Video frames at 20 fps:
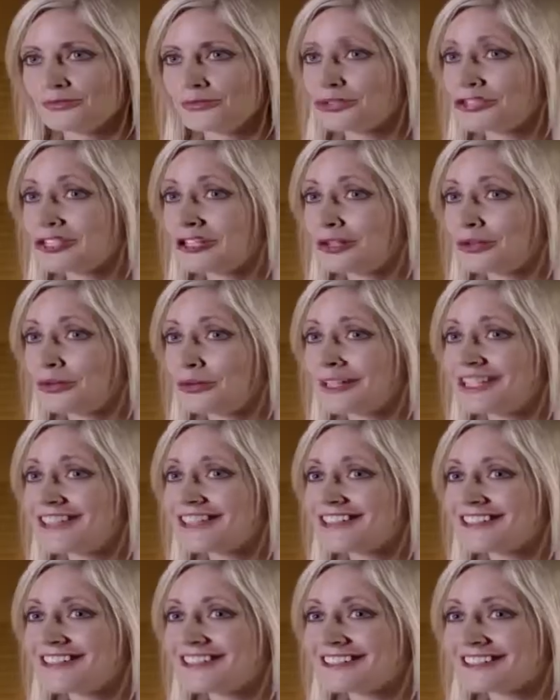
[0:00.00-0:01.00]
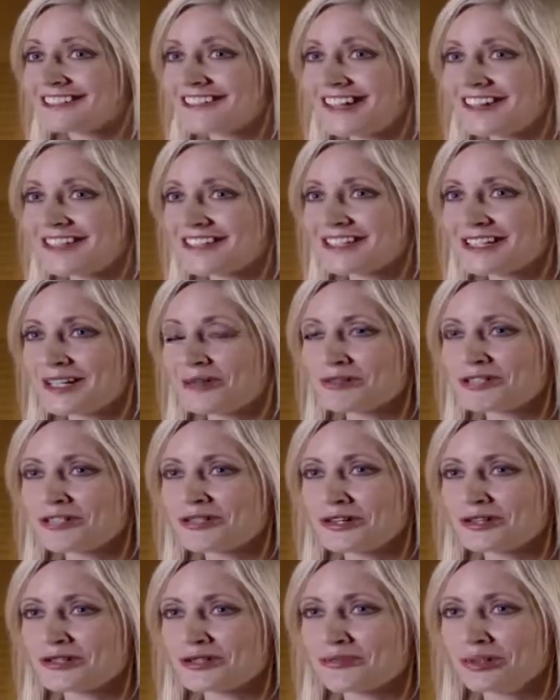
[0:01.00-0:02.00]
Was it a coincidence that the team
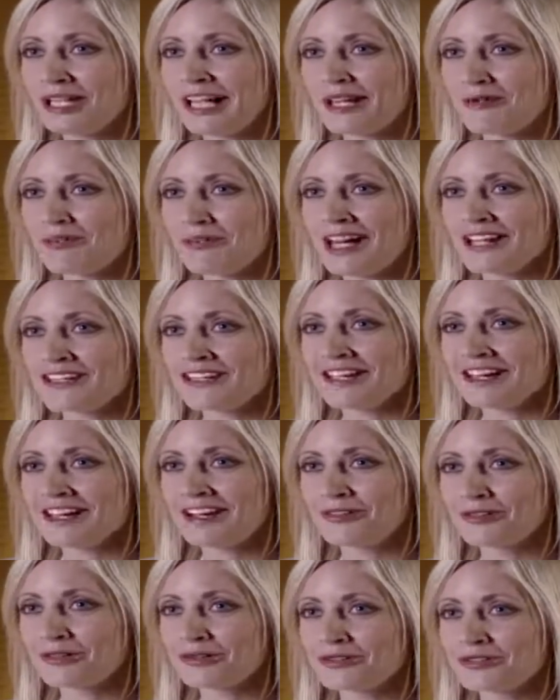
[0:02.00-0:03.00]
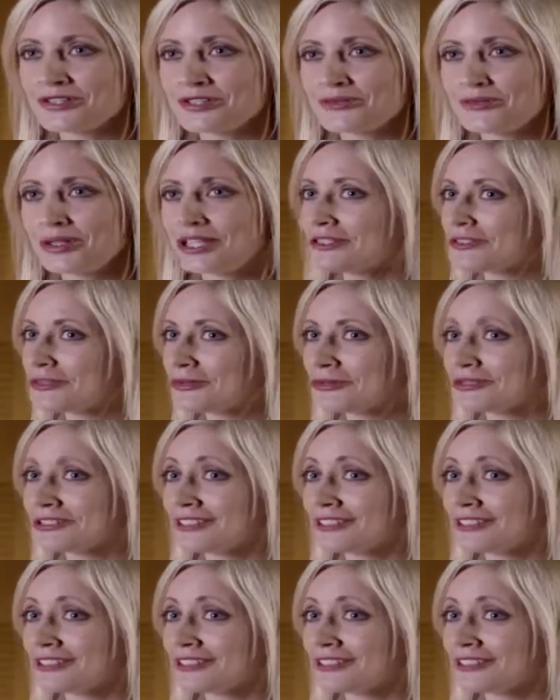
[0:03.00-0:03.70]
started playing better, or just because it was